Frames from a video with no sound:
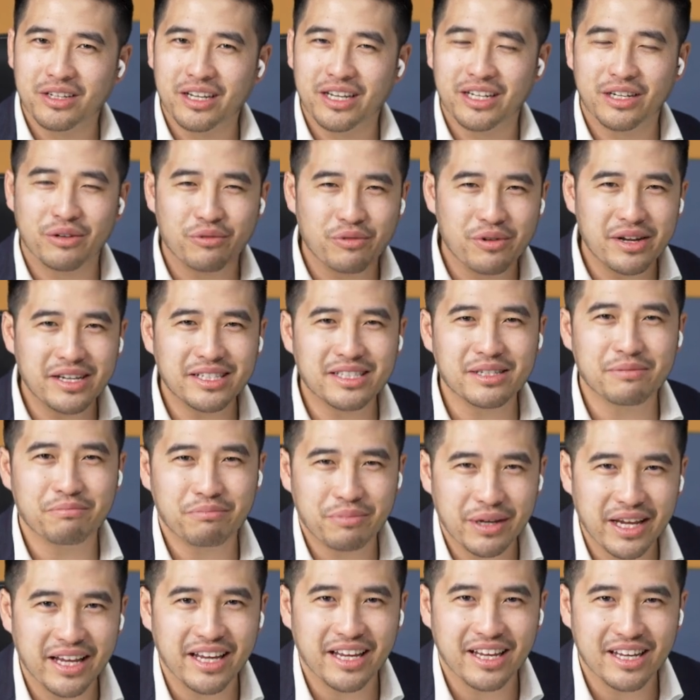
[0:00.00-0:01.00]
And the reason
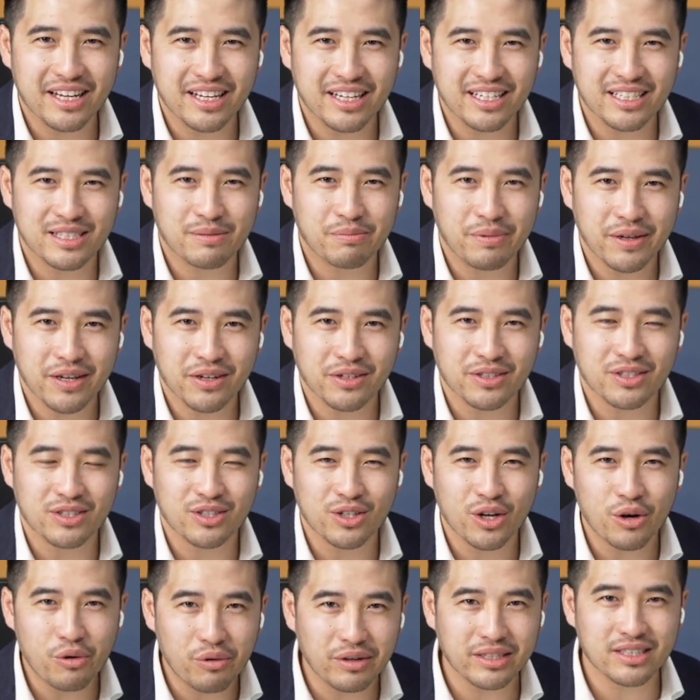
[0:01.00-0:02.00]
being is because
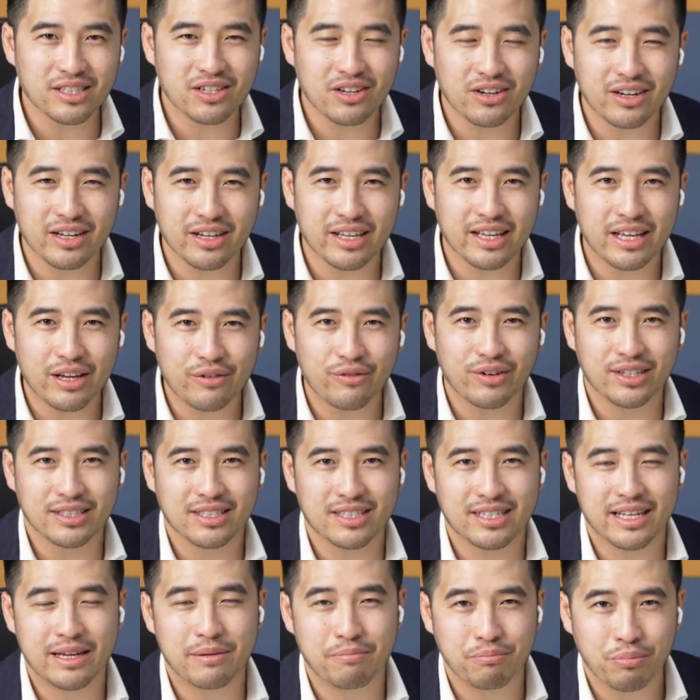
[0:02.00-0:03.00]
no one's gonna give
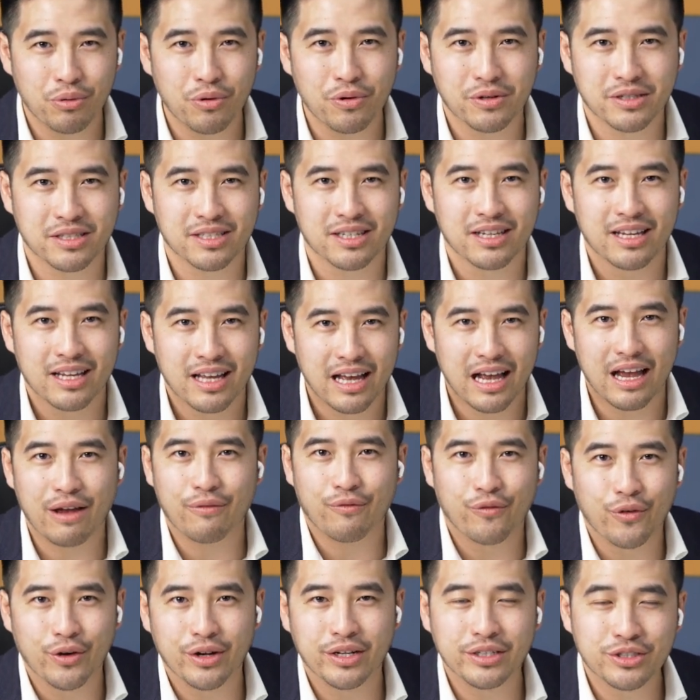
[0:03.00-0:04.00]
us their books
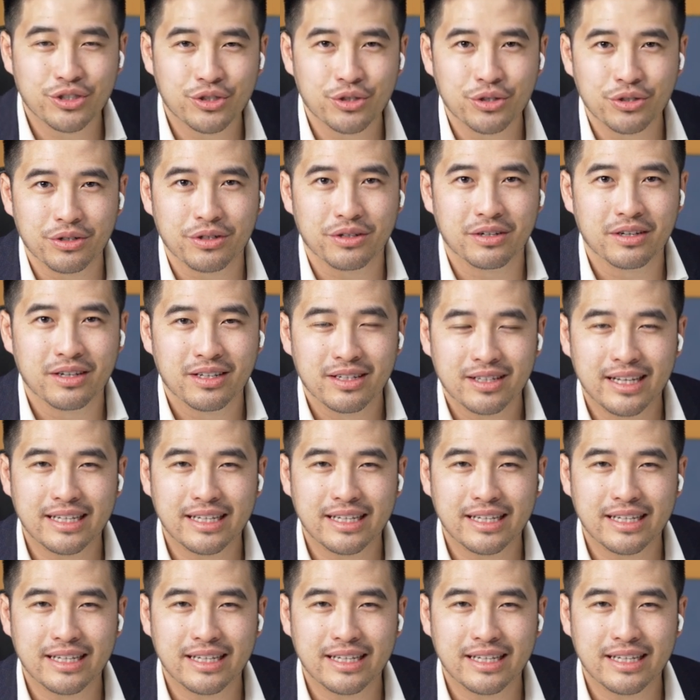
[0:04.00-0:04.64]
at 30 June.